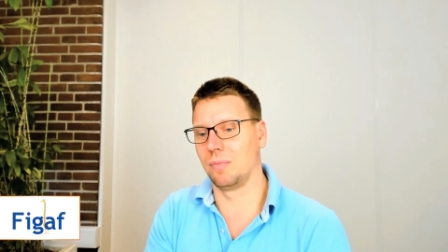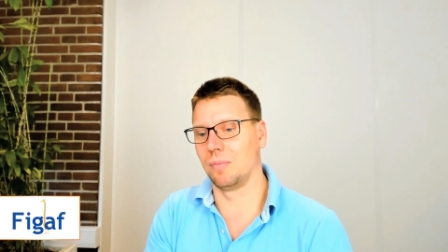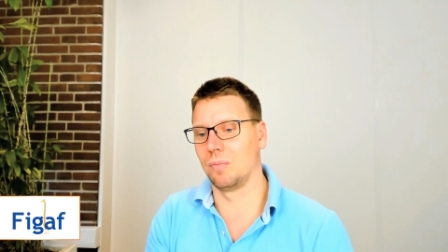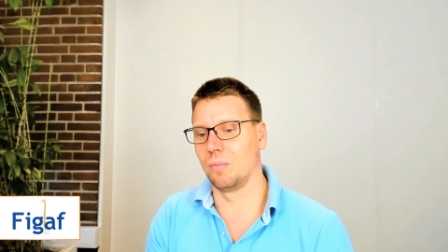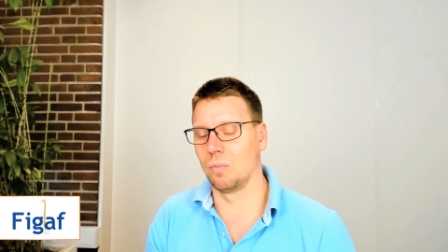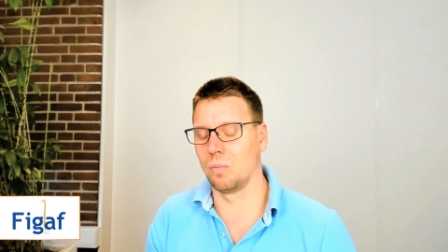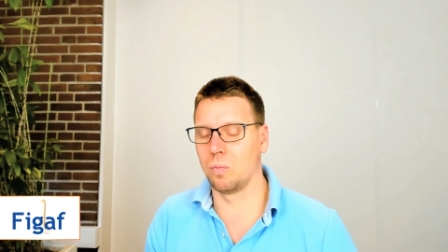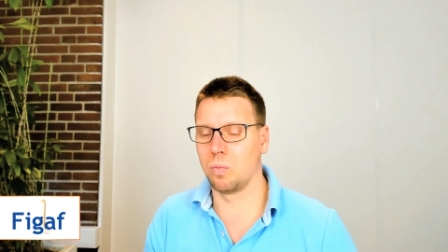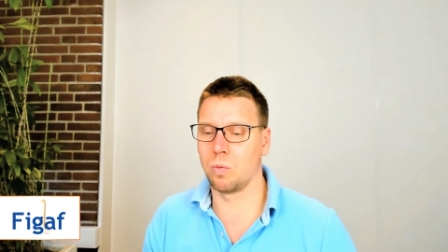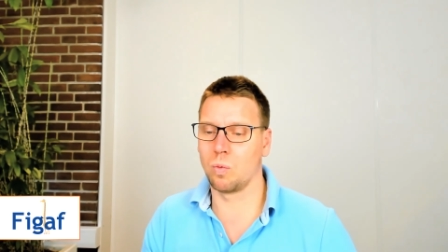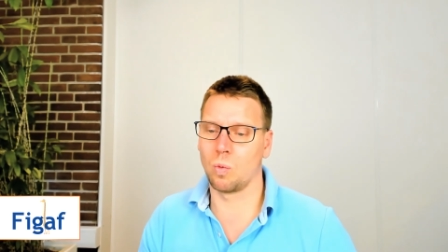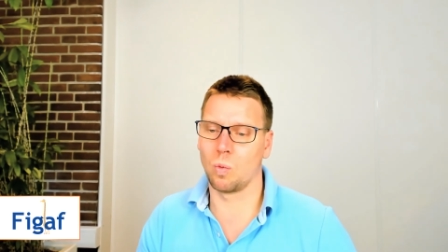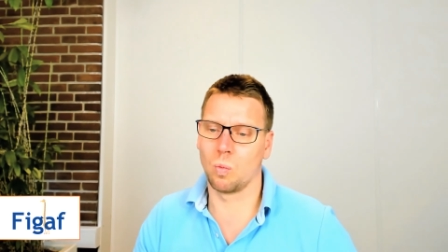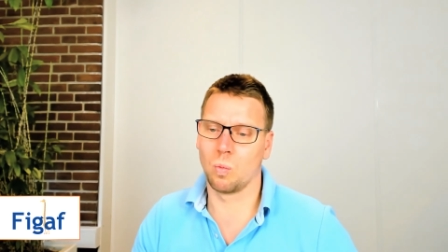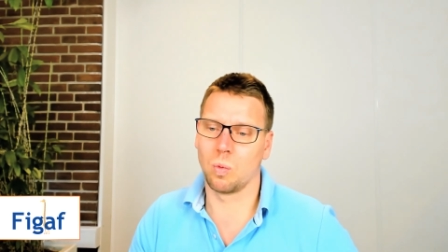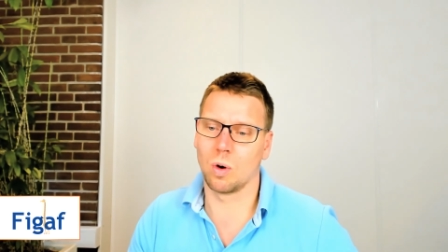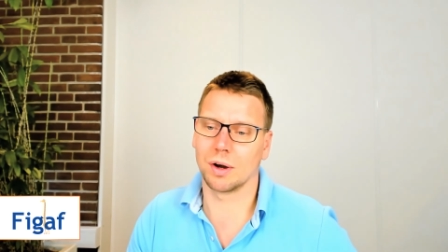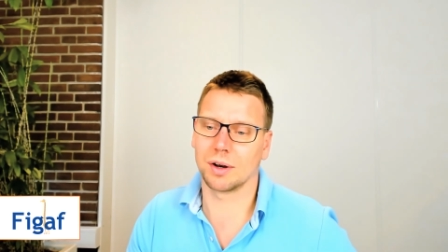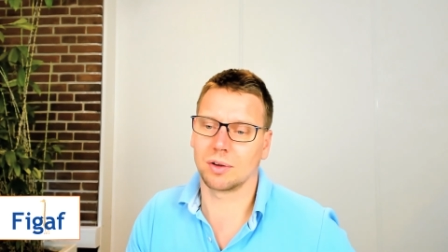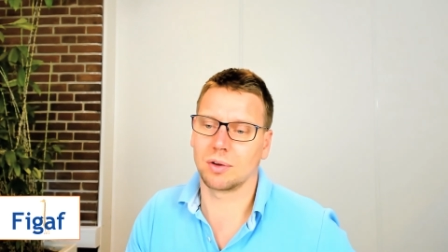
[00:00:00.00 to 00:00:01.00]

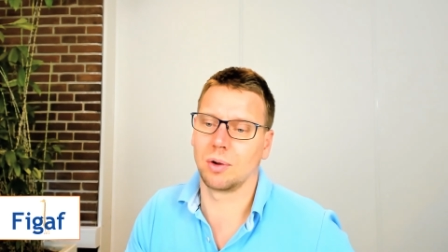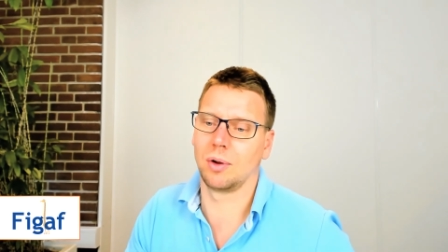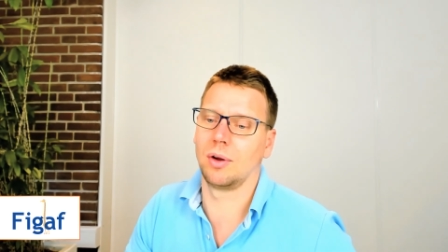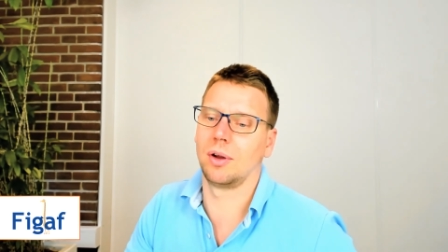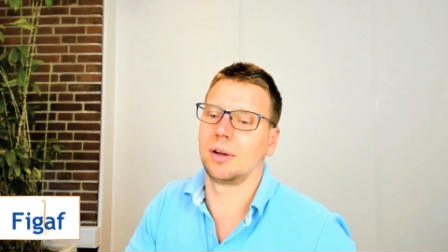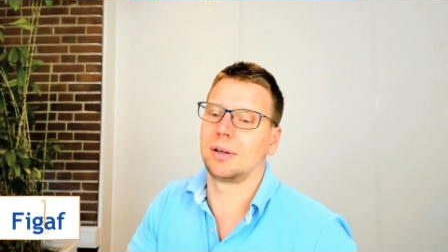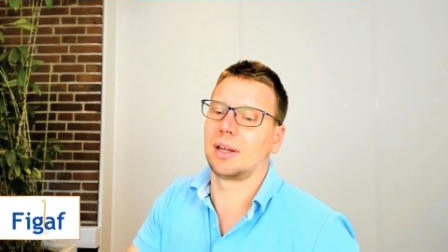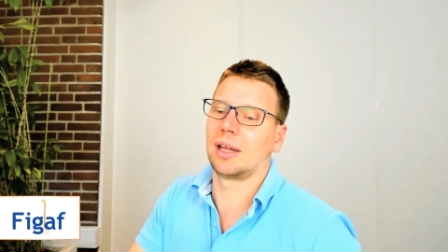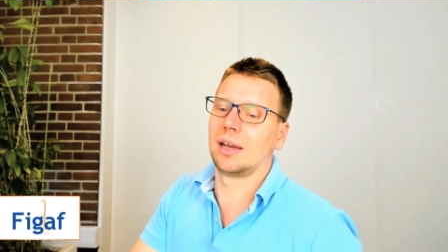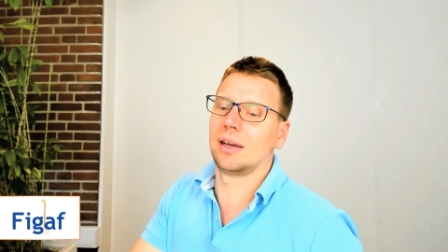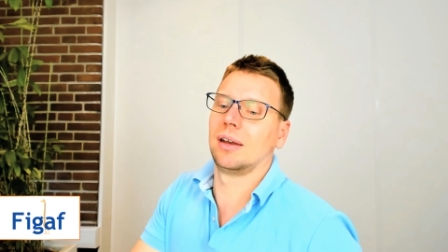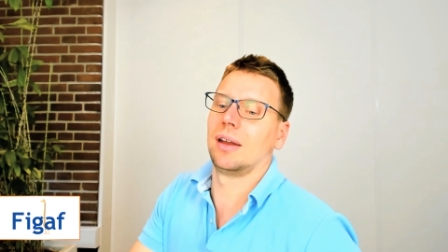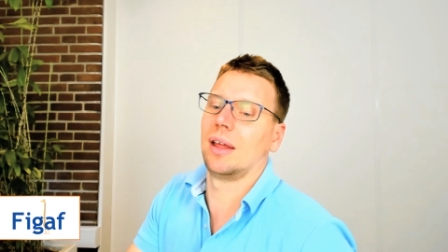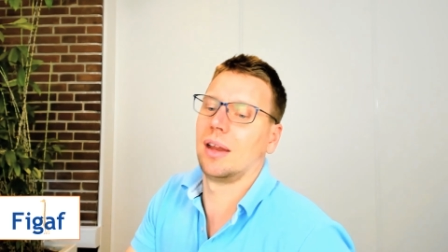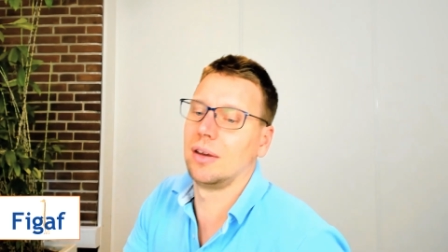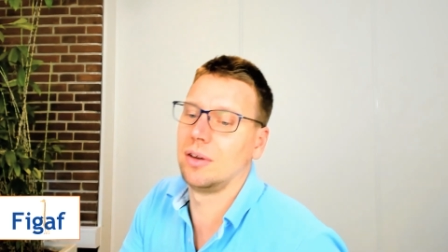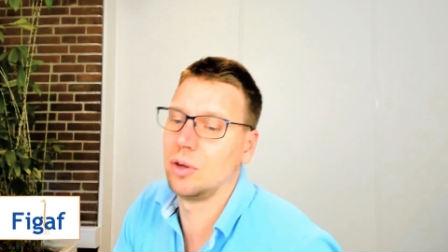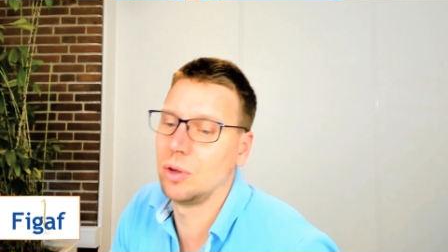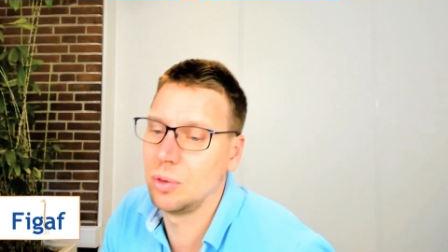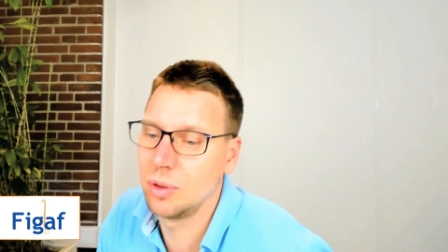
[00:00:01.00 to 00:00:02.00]
what occurred and,
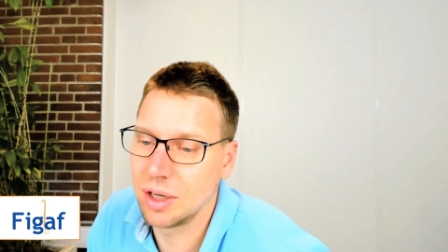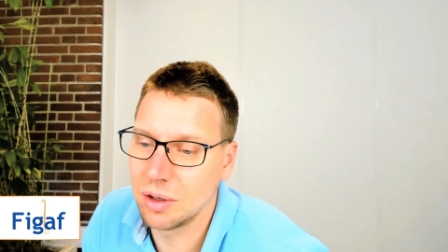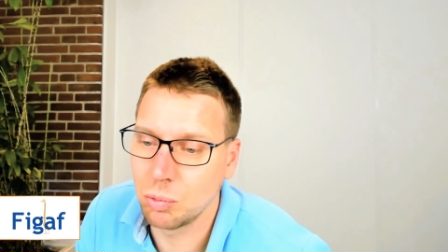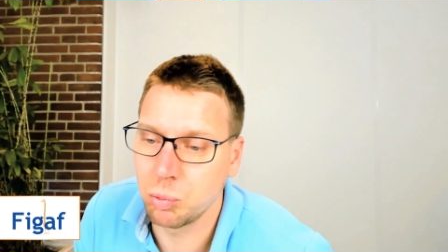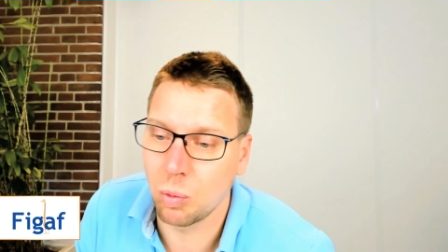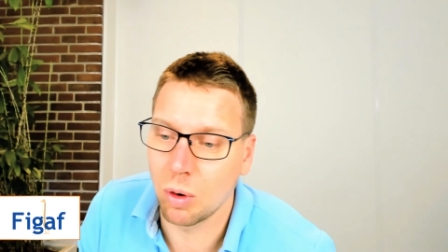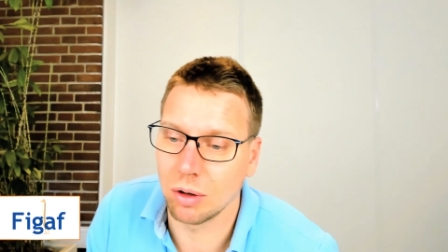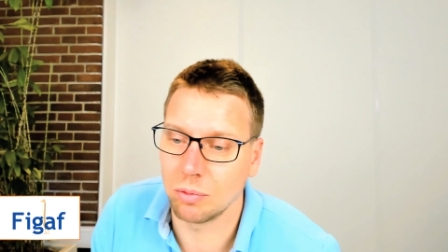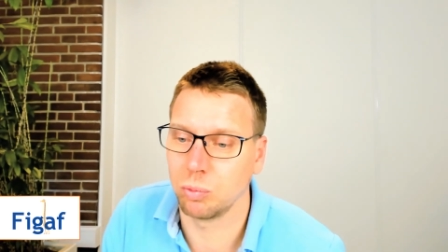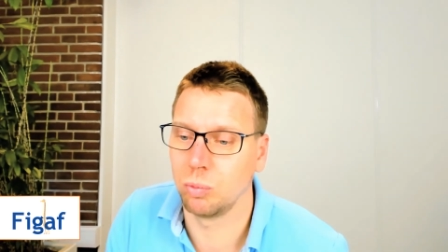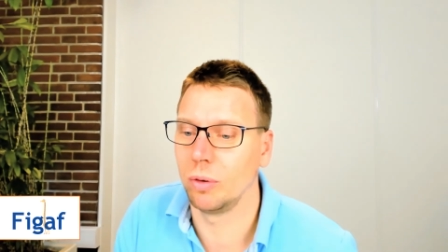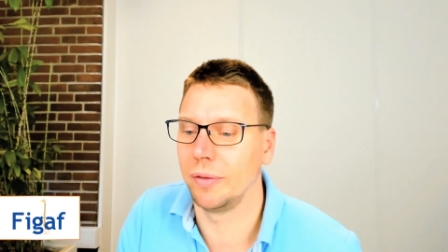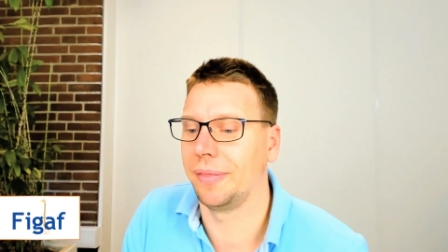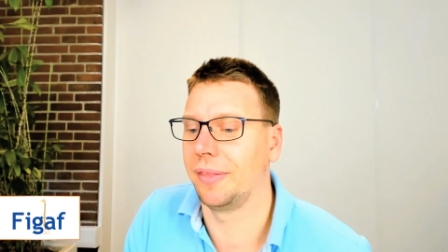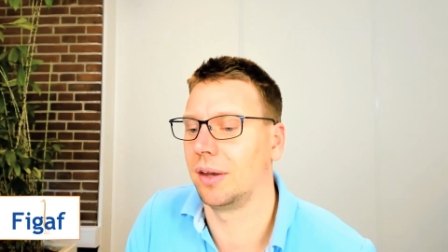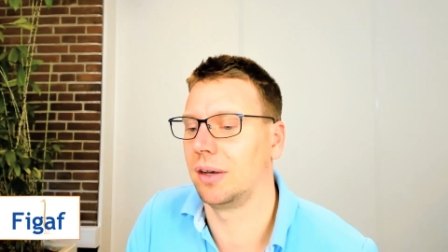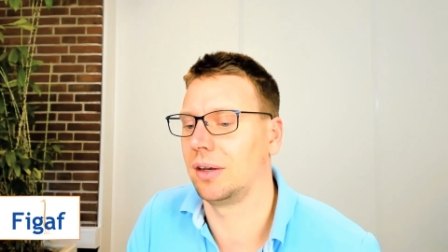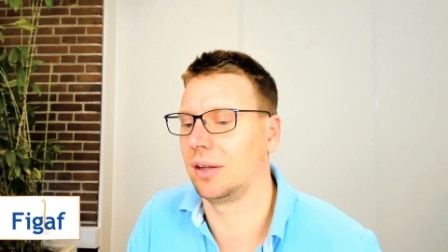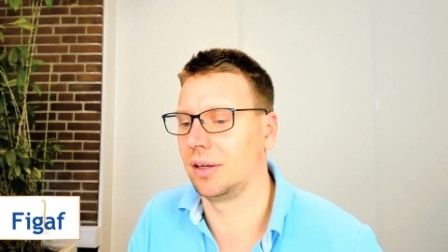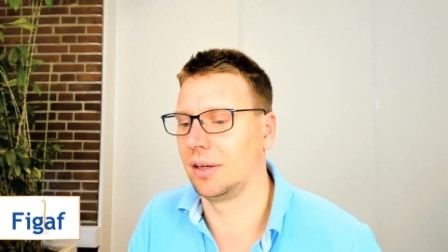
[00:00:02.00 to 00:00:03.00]
and who did what with
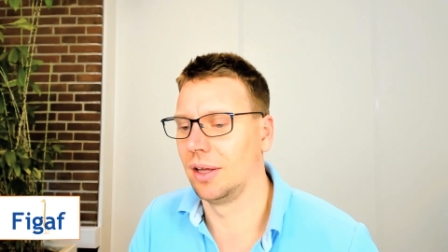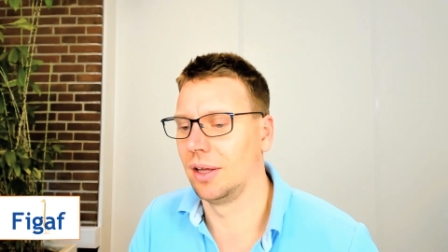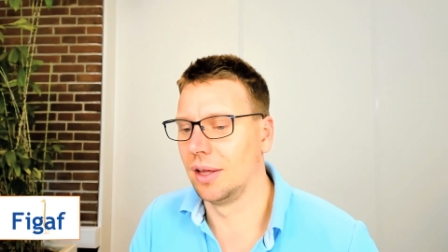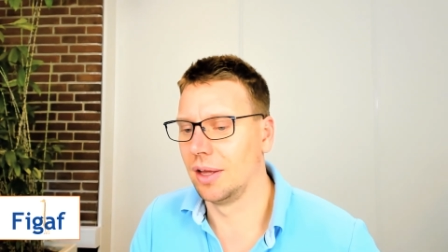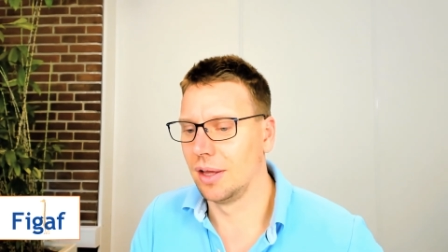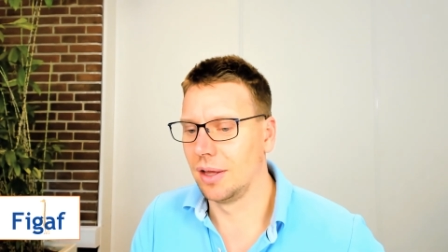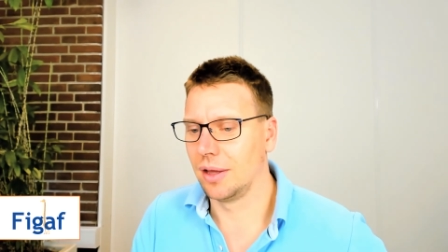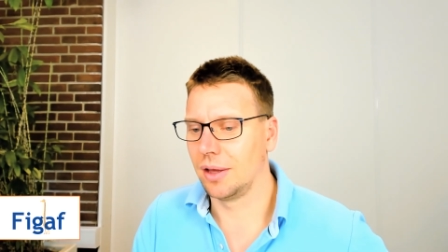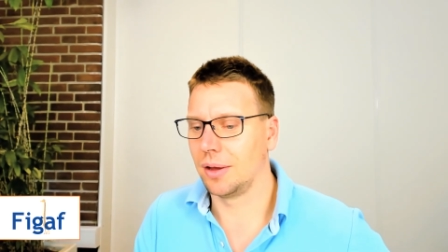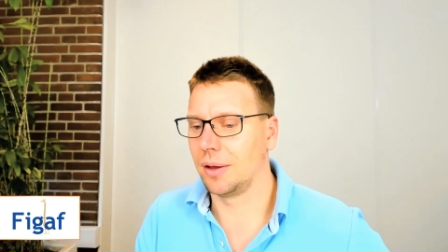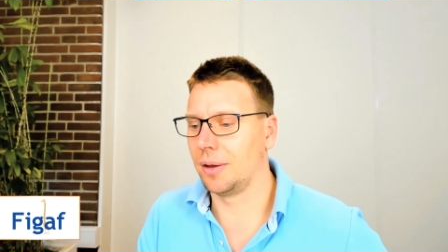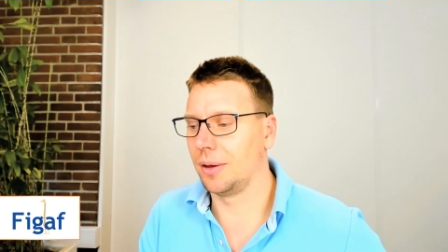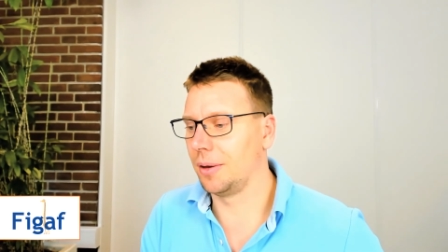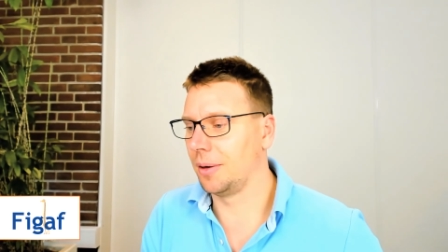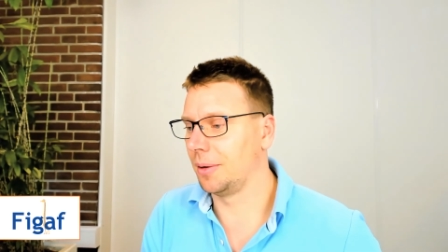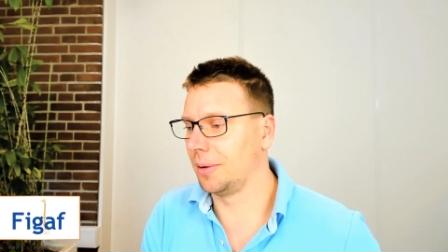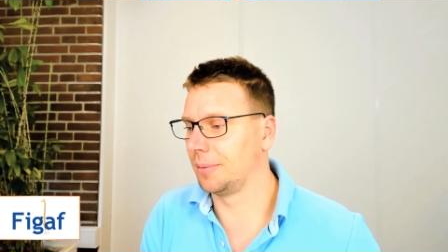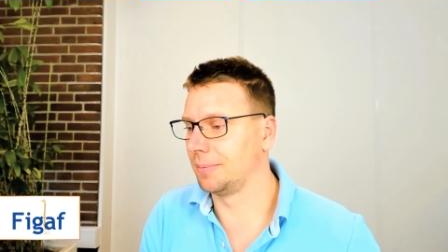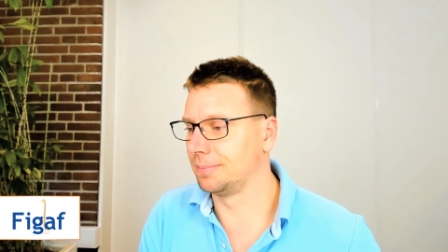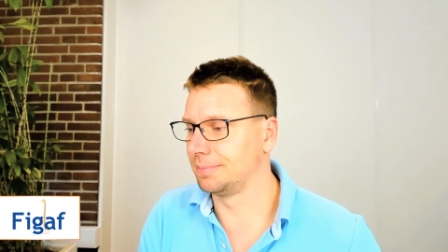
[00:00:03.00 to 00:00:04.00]
it.
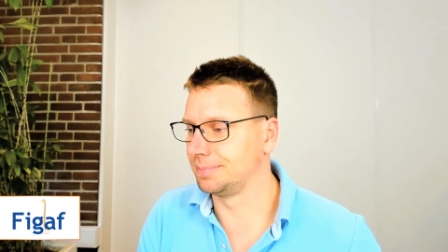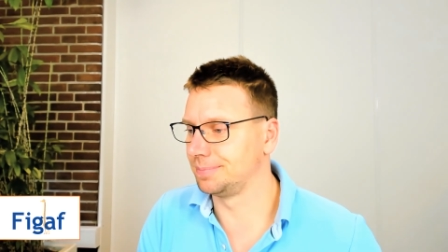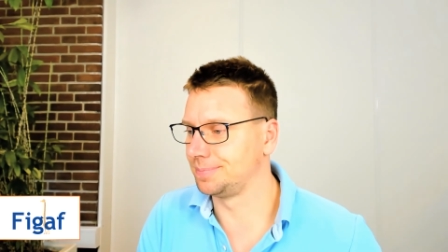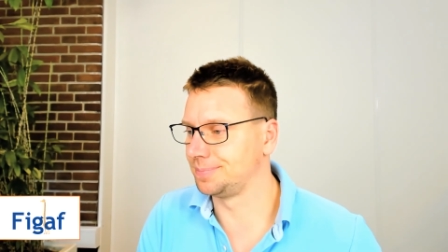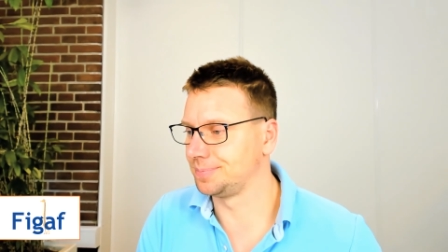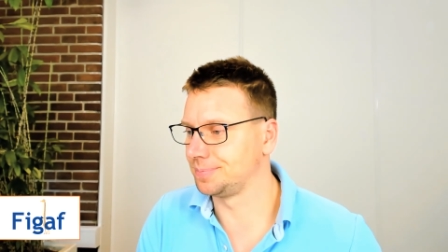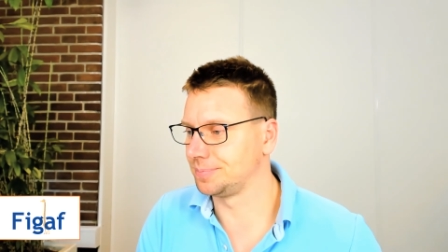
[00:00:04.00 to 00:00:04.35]
Um,